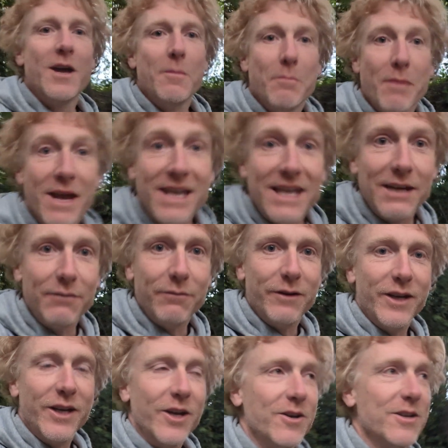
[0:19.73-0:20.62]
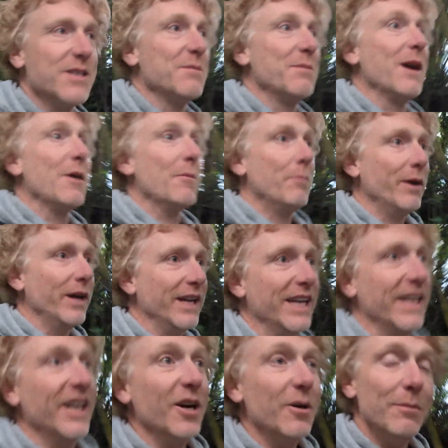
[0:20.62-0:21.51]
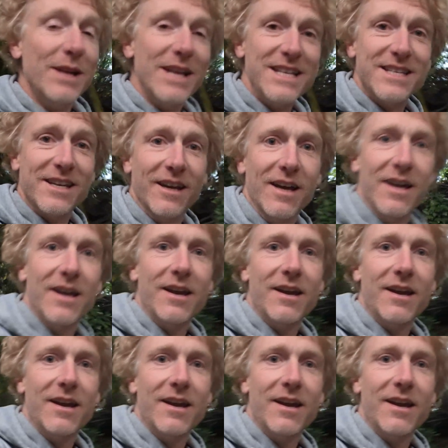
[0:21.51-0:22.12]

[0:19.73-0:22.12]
making videos about picking up litter.